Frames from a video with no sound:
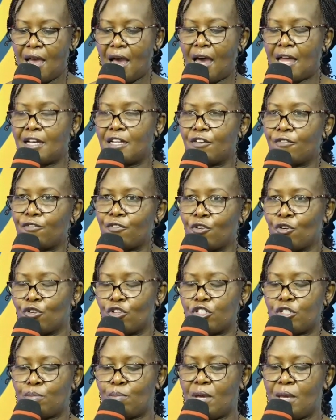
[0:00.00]
And if
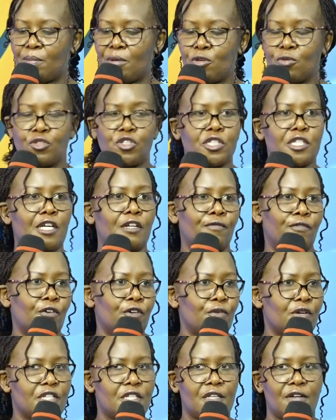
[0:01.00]
not, maybe you set
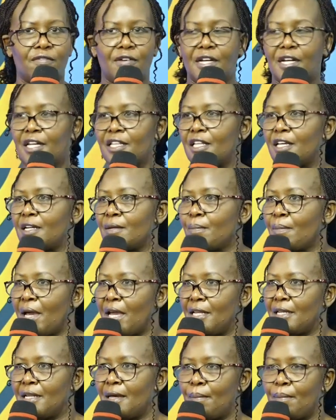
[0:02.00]
for yourself another
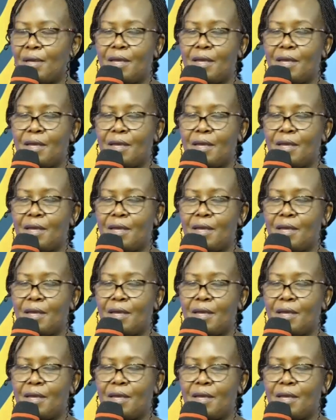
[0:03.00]
reminder.